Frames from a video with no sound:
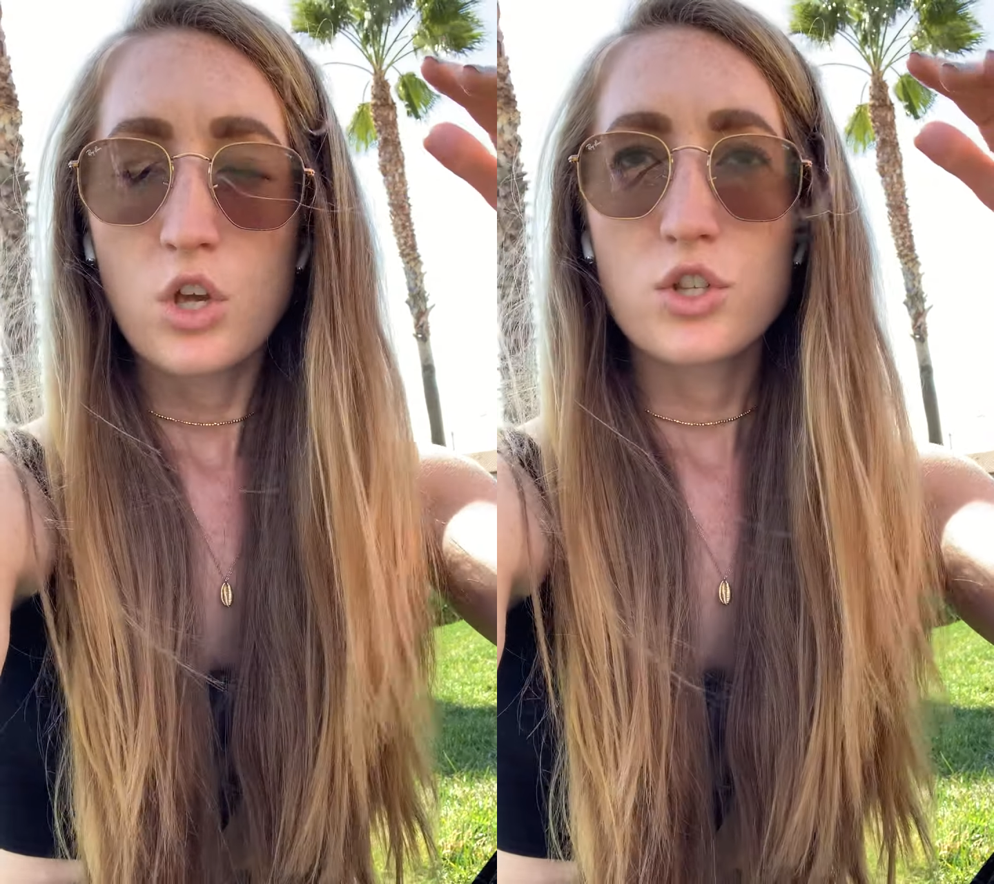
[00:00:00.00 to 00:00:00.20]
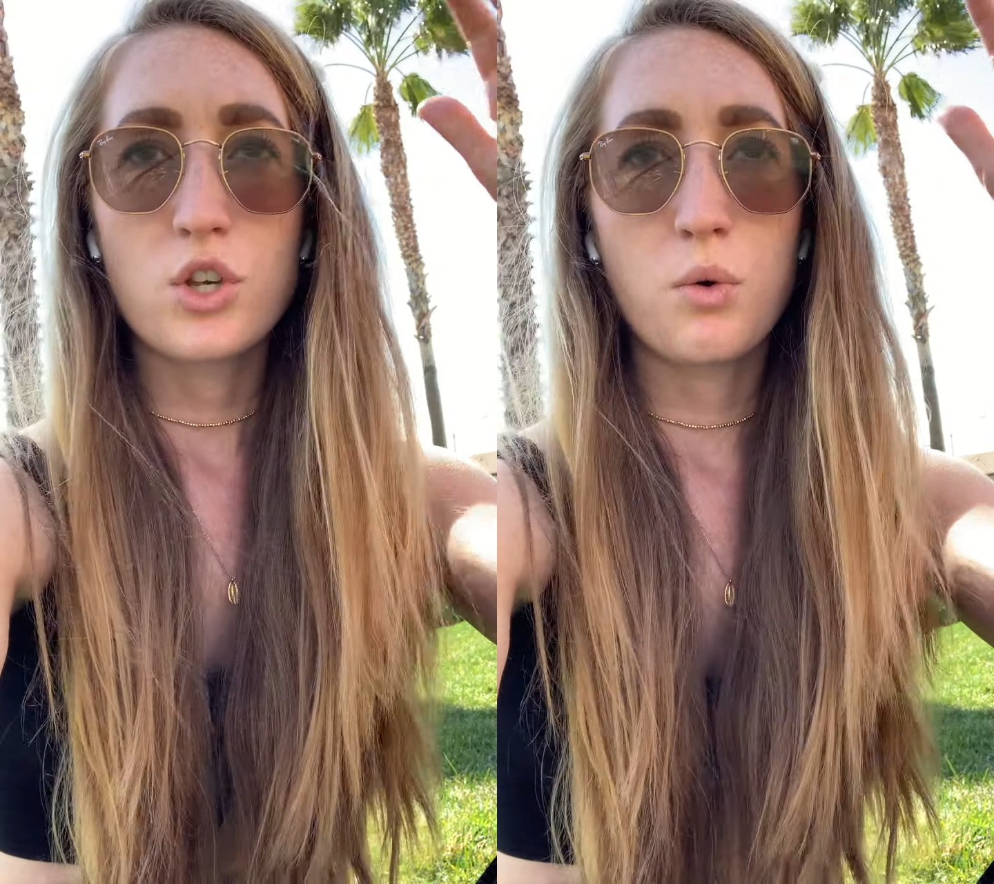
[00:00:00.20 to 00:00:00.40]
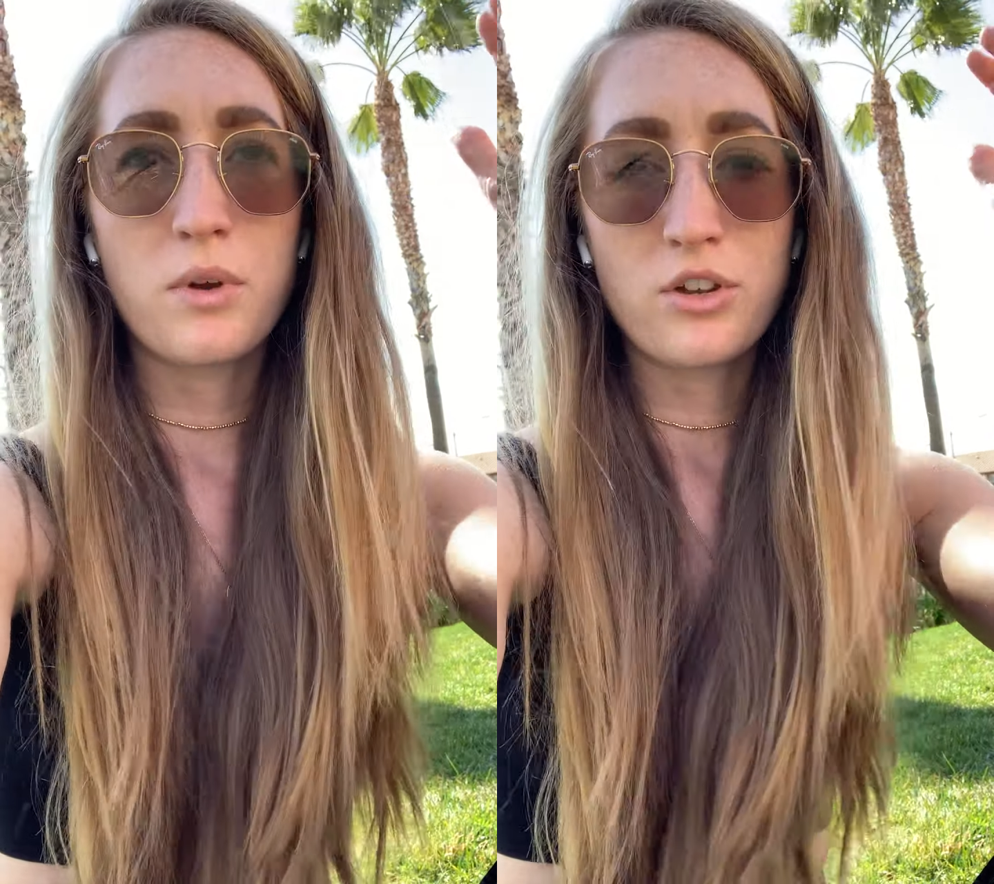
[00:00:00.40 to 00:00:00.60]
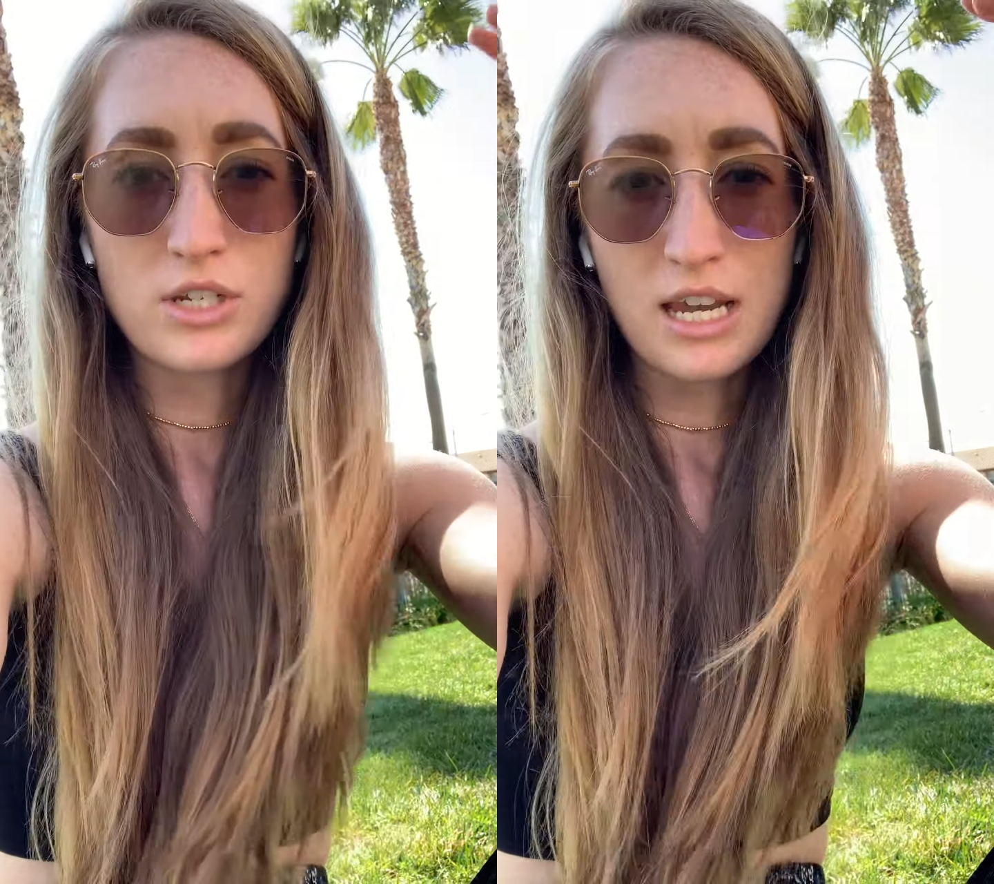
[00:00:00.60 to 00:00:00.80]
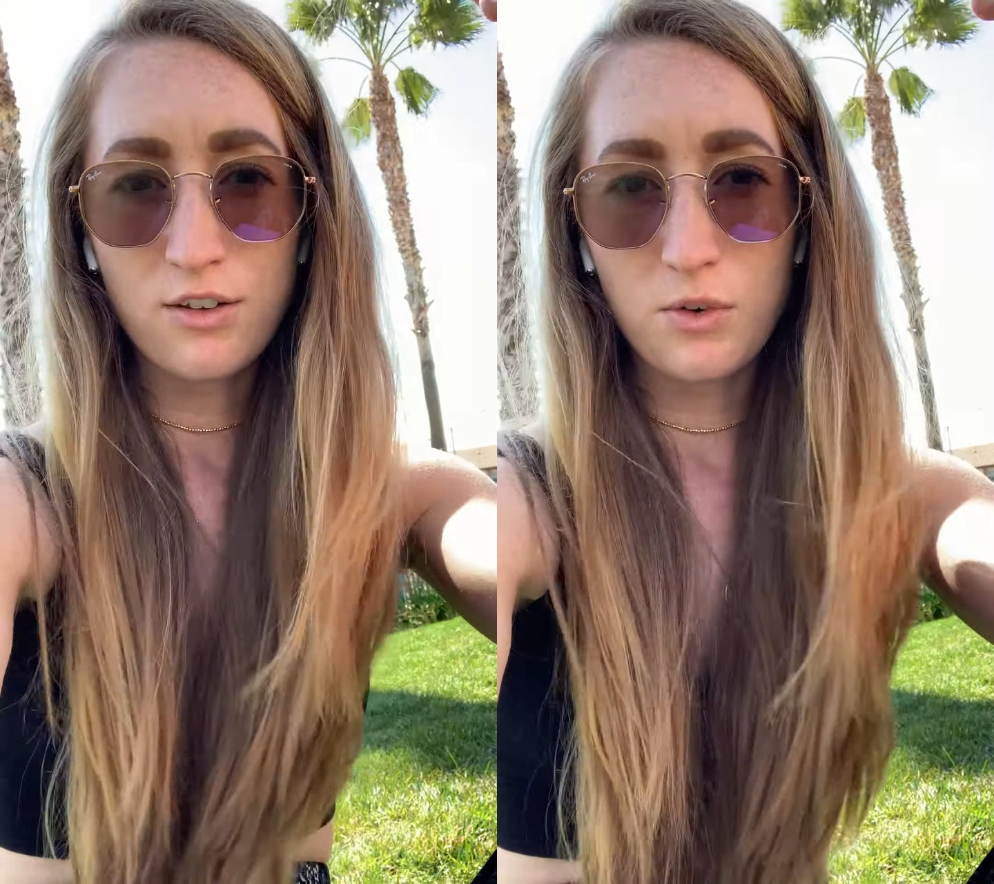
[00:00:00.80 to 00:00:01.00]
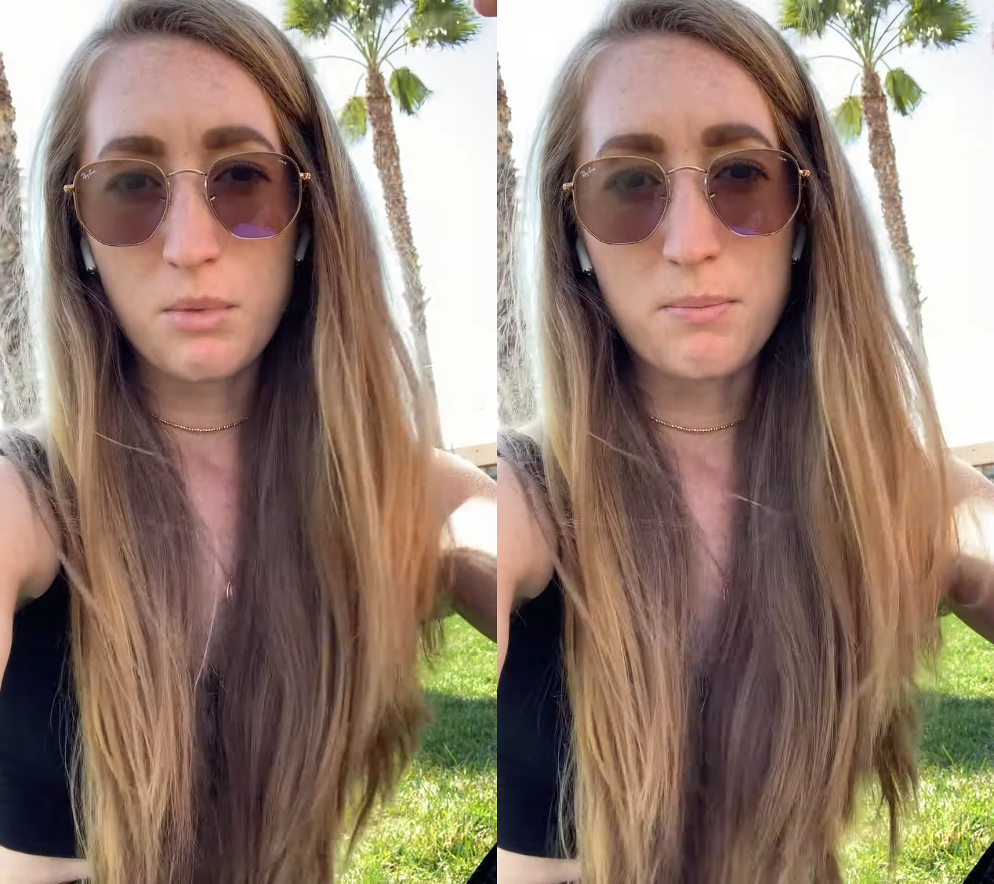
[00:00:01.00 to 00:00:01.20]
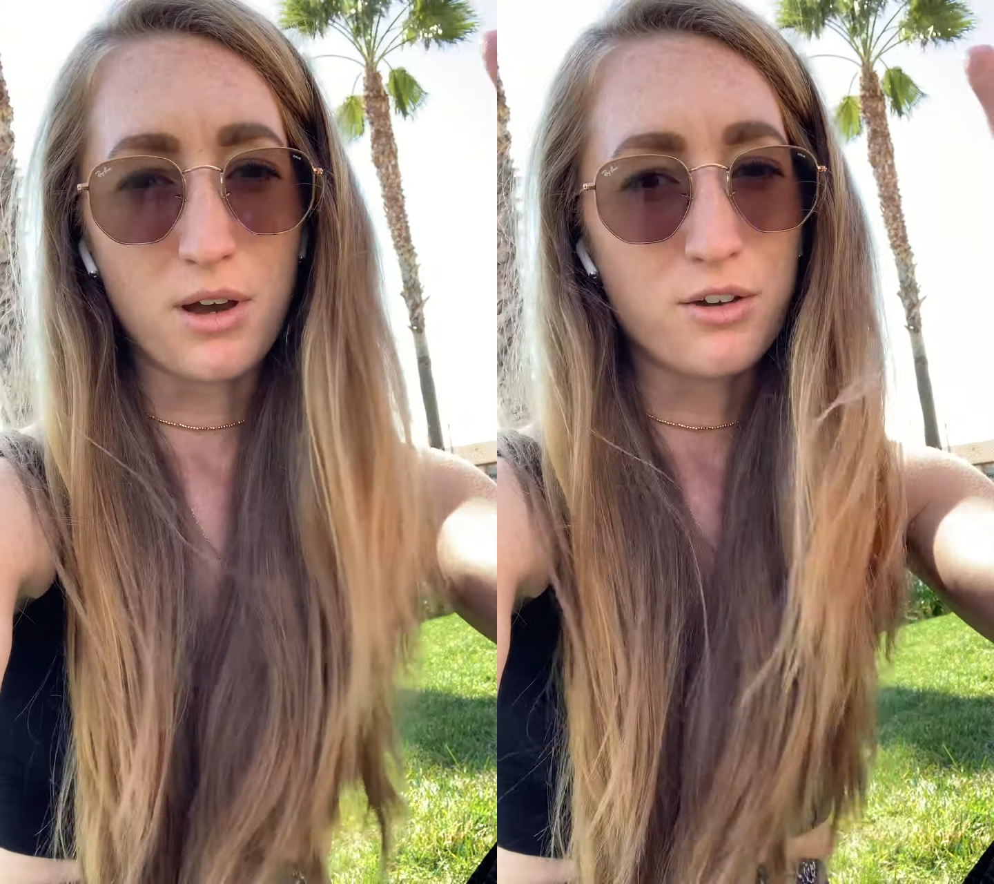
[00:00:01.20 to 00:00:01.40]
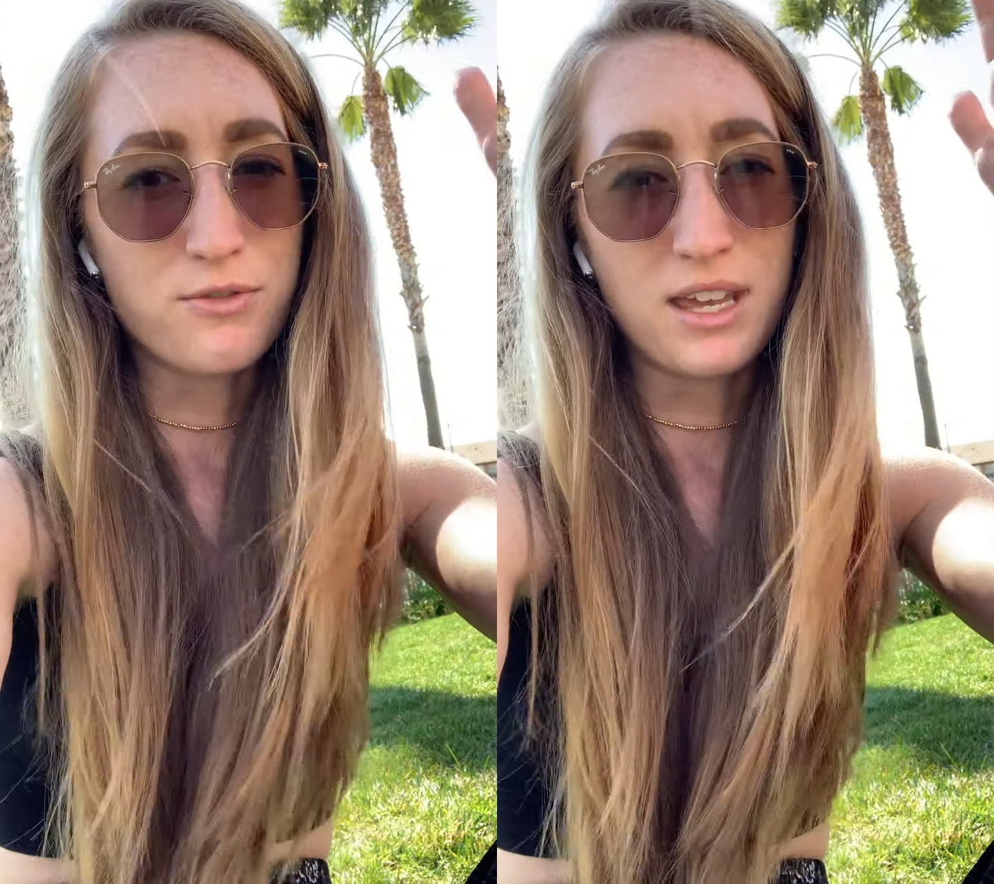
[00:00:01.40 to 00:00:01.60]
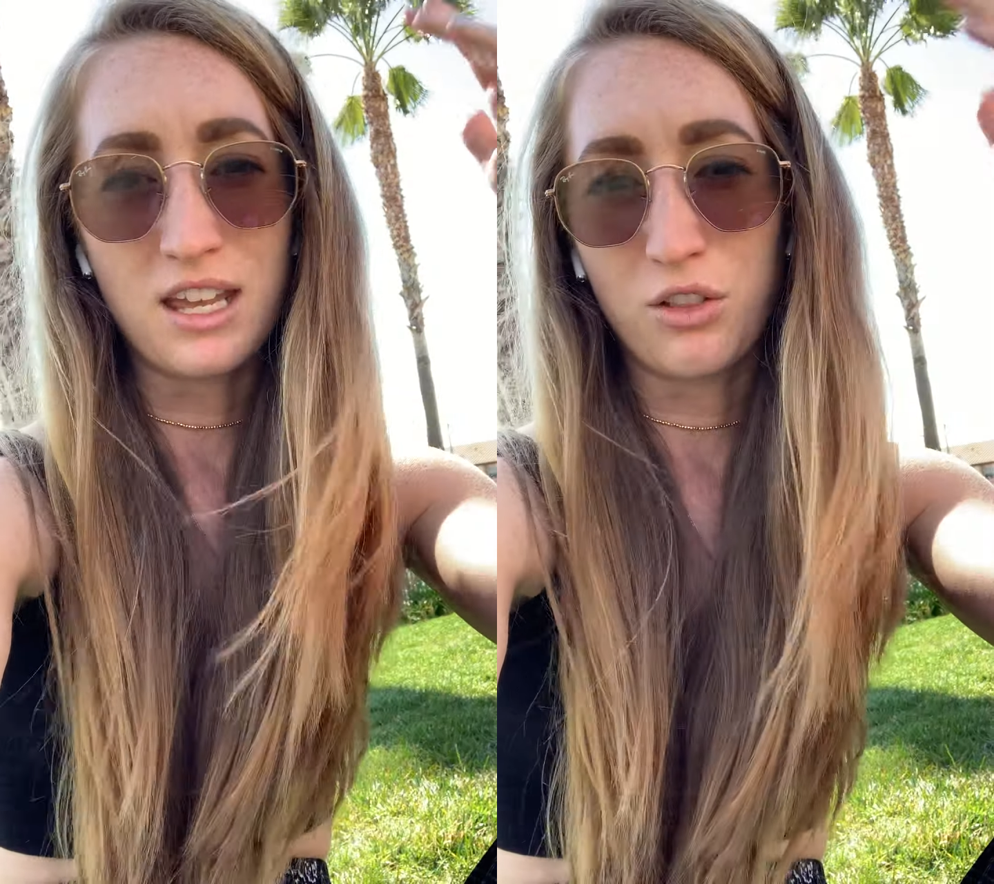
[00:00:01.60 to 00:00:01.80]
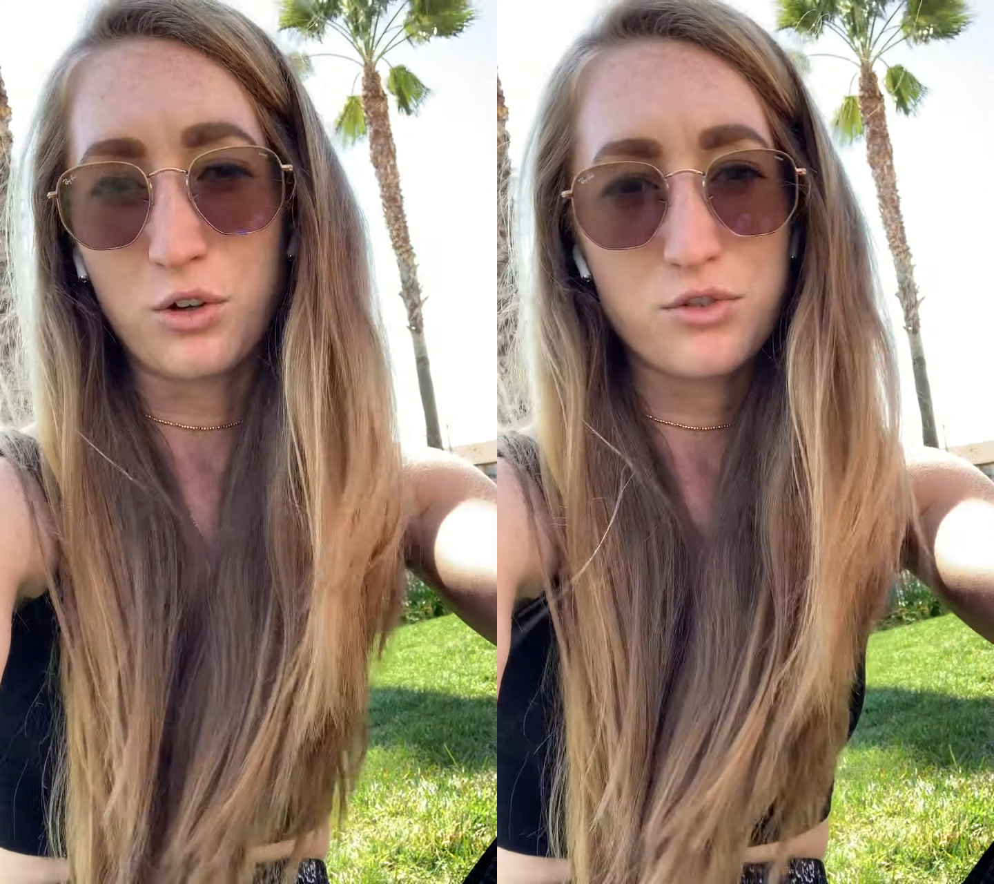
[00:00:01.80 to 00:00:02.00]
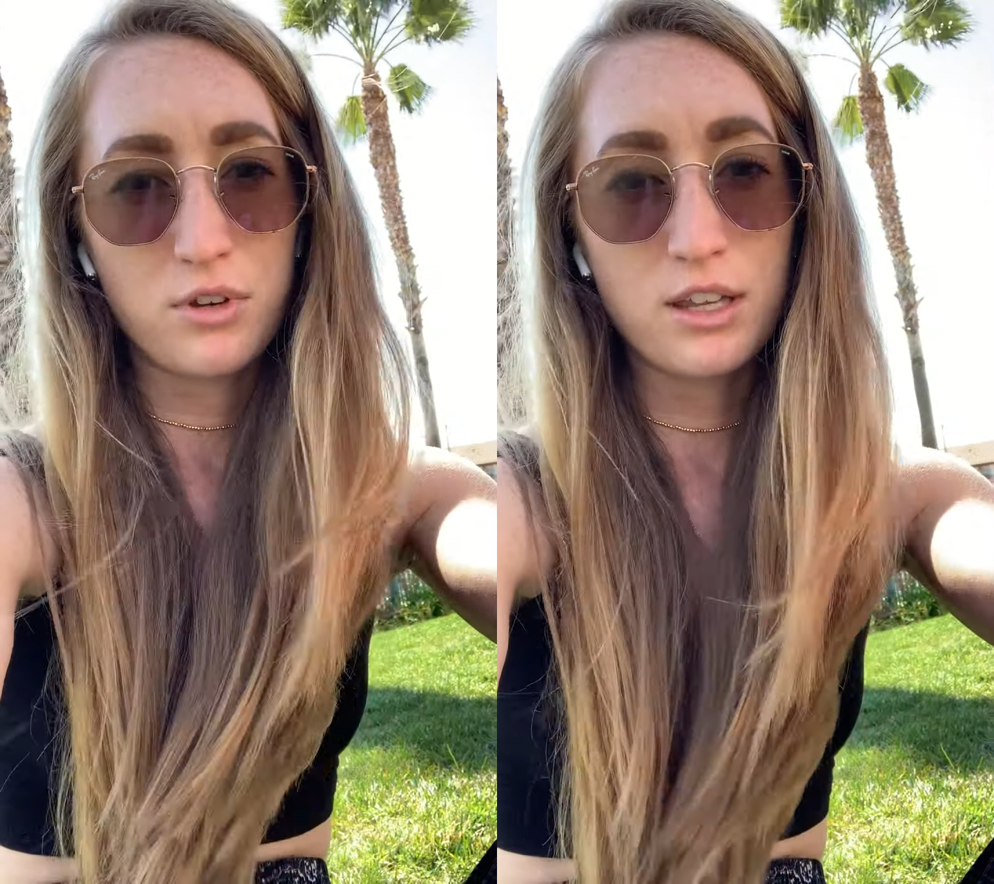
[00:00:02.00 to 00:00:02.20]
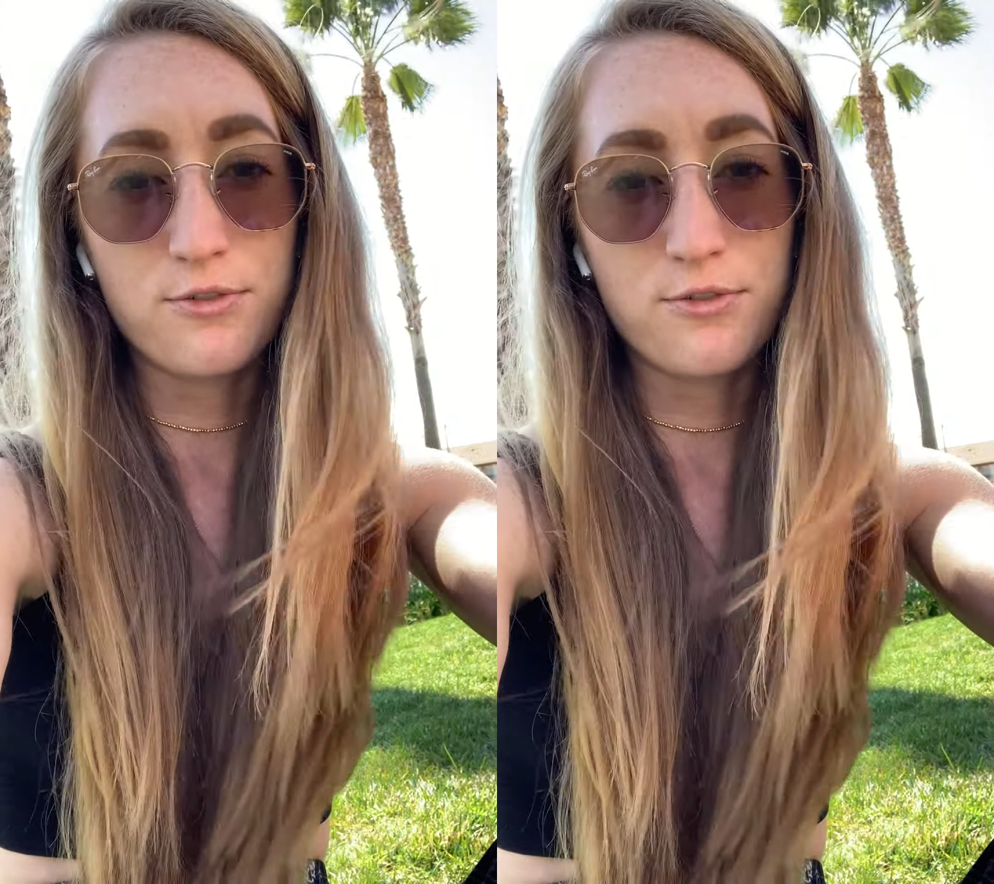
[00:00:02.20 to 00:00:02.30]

So when they're taken from above, it looks really